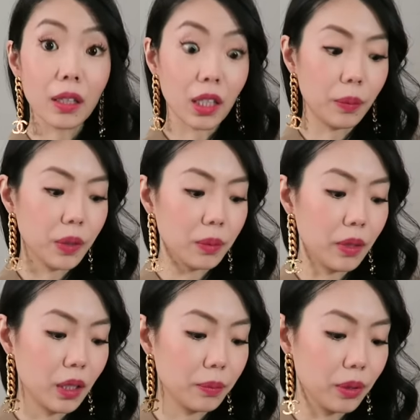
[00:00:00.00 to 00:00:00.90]
keep them
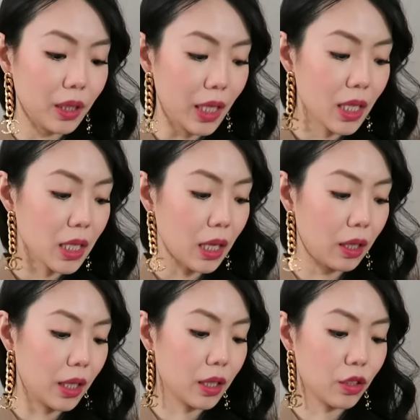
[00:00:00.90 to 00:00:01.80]
in place
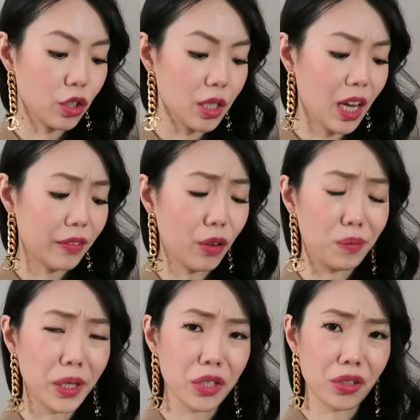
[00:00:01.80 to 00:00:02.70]
and I can just have all
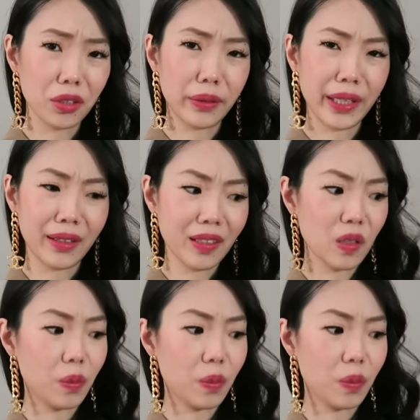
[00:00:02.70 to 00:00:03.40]
my jewelry in this